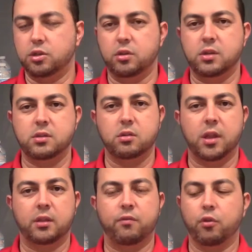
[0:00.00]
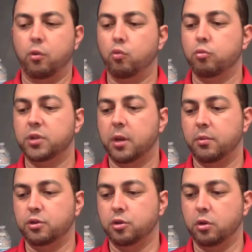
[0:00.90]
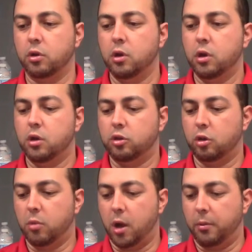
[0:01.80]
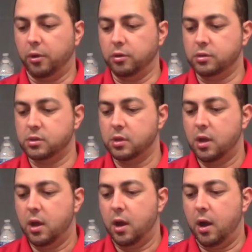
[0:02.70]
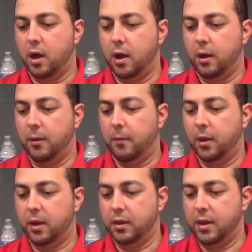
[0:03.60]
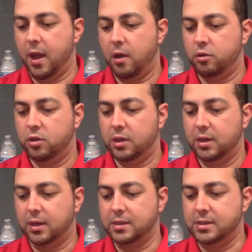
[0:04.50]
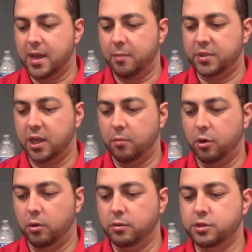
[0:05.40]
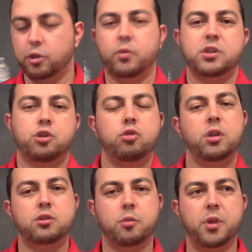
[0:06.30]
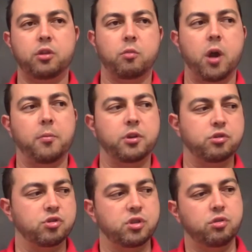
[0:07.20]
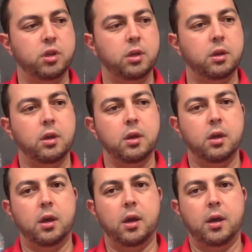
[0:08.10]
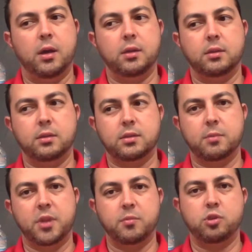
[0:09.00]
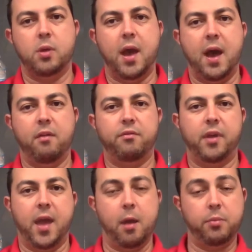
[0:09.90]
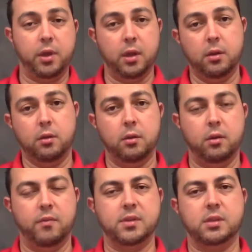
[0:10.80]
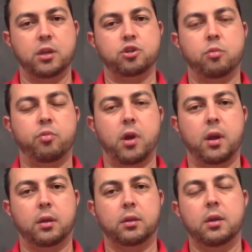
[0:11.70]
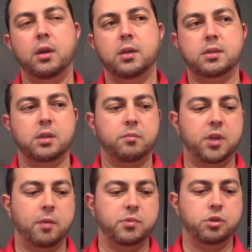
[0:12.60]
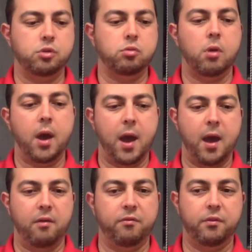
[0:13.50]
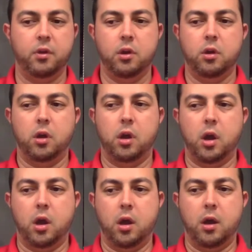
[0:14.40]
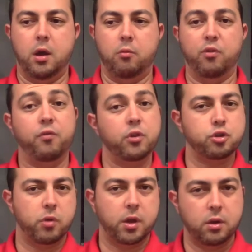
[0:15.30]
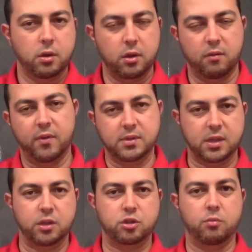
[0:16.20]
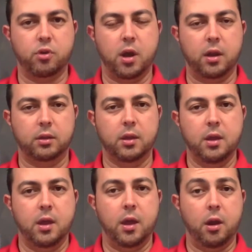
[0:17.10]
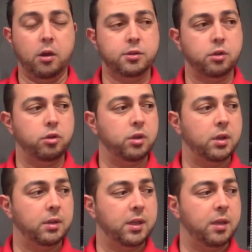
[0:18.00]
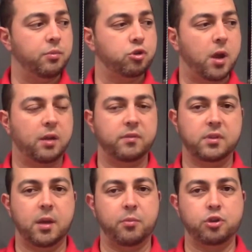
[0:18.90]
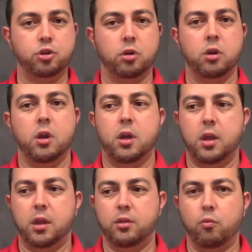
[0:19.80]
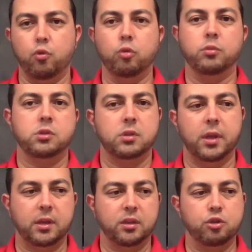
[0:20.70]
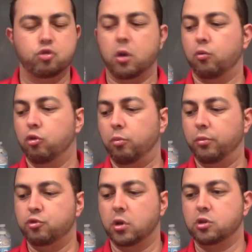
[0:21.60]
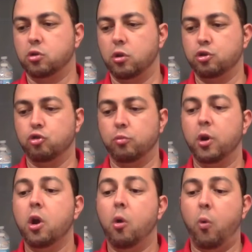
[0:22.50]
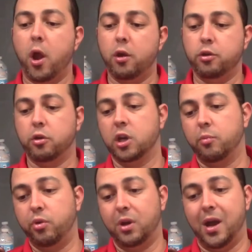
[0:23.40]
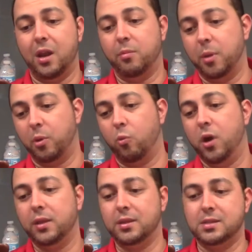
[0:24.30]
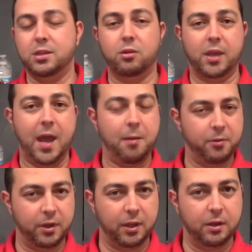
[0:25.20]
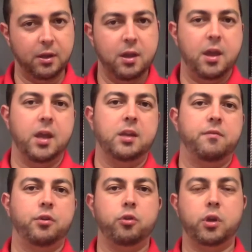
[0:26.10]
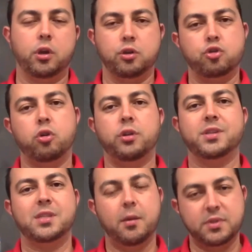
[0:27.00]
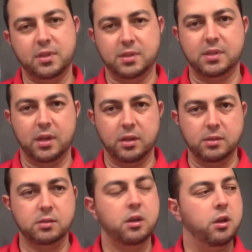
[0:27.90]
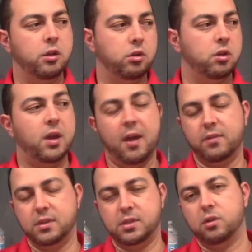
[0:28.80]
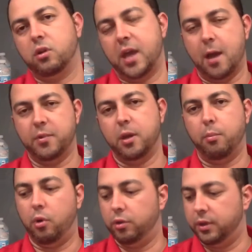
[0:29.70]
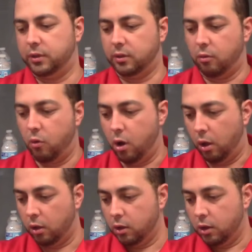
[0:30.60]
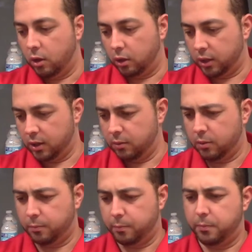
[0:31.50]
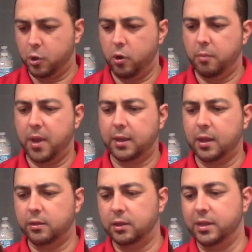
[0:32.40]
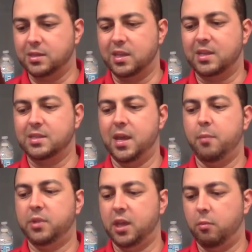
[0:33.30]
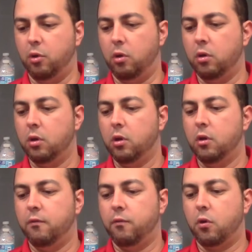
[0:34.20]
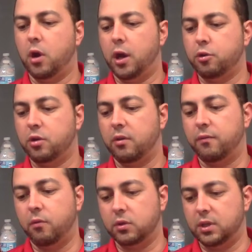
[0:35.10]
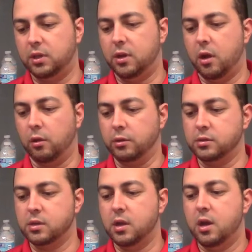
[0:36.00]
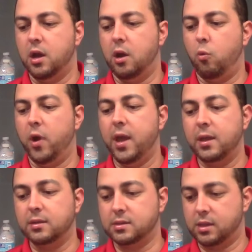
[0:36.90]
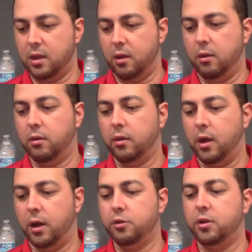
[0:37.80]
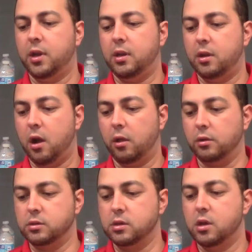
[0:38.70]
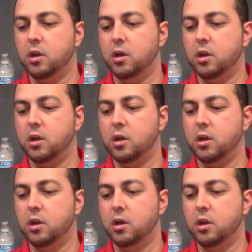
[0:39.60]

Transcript: So these are like for the room temperature thermometers. Uh, now you need an exam table. So the reason you need so many thermometers is you need, uh, sometimes you have ambient investigational product, sometimes you have uh, refrigerated investigational product, and also you need to keep track of the temperature in the rooms, like in the drug room, drug storage room, where you're going to put item number one, the steel cabinet, and if you're doing controlled substance studies, you need to have the steel cabinet bolted to the wall. Okay? Going back down the list, exam table, $414. A weighing scale, $180.